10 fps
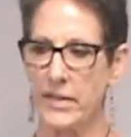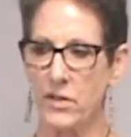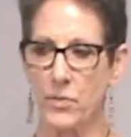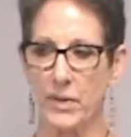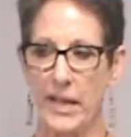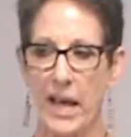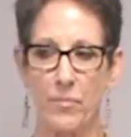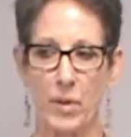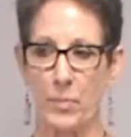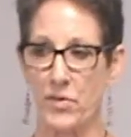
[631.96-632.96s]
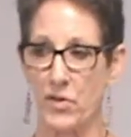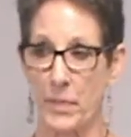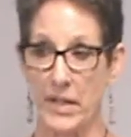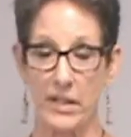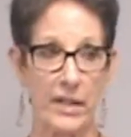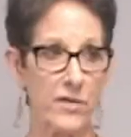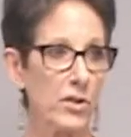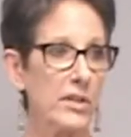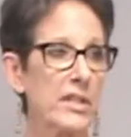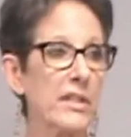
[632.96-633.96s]
didn't really have purpose or meaning. I
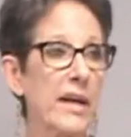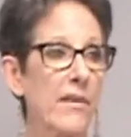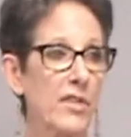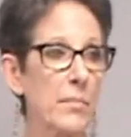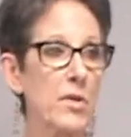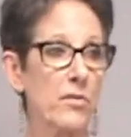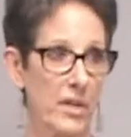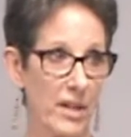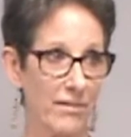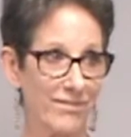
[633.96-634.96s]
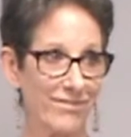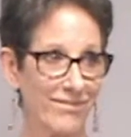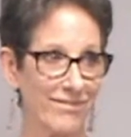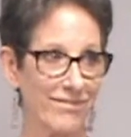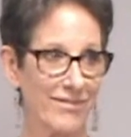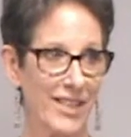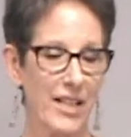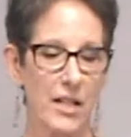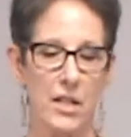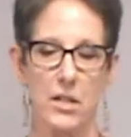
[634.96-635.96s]
certainly didn't have community.
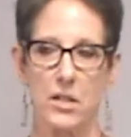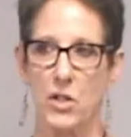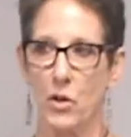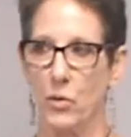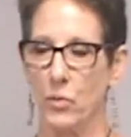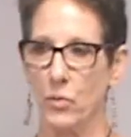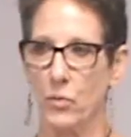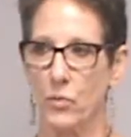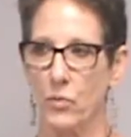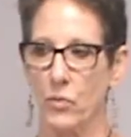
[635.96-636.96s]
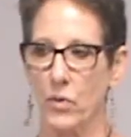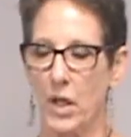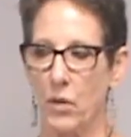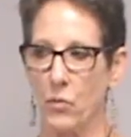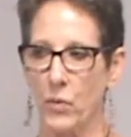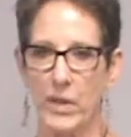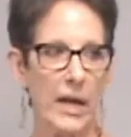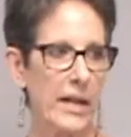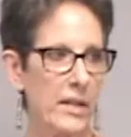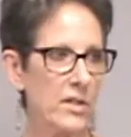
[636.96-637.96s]
So when
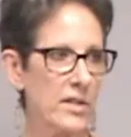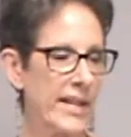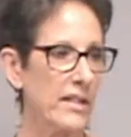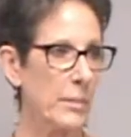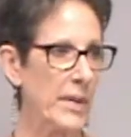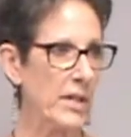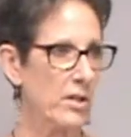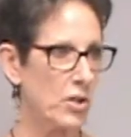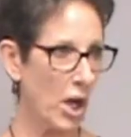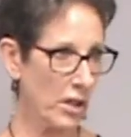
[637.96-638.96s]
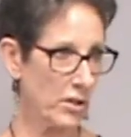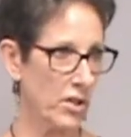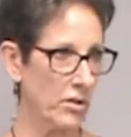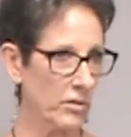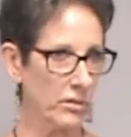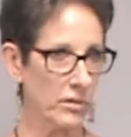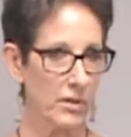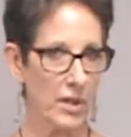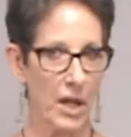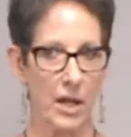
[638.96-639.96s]
I stand up here and talk to you,
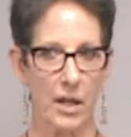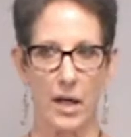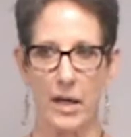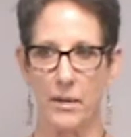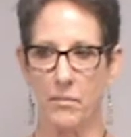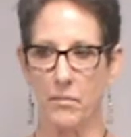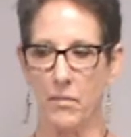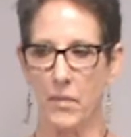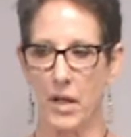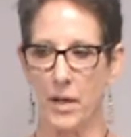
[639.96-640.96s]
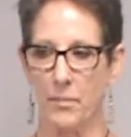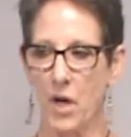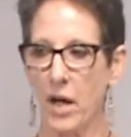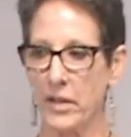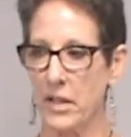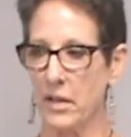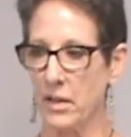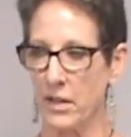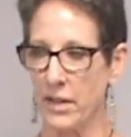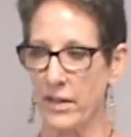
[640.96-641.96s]
I'm
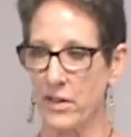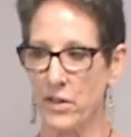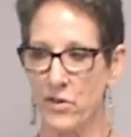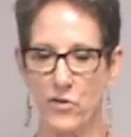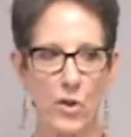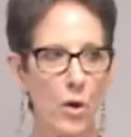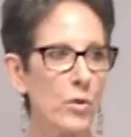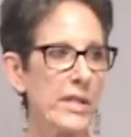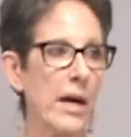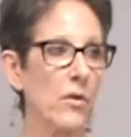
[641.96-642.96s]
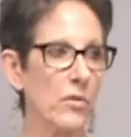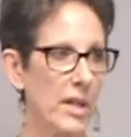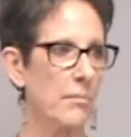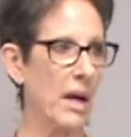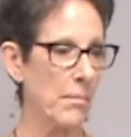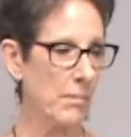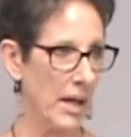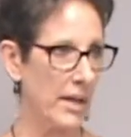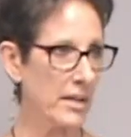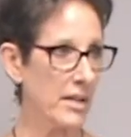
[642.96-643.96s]
talking like there is no doubt in my
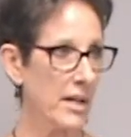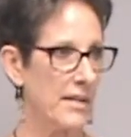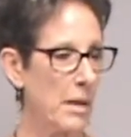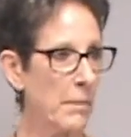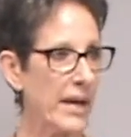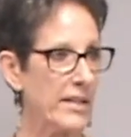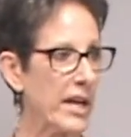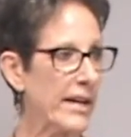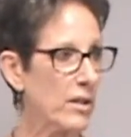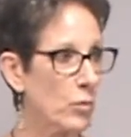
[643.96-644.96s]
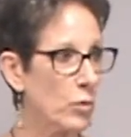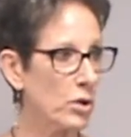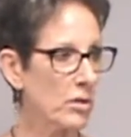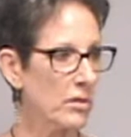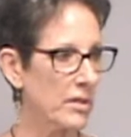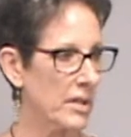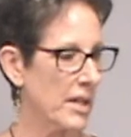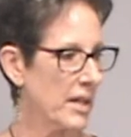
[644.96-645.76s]
mind that my entire world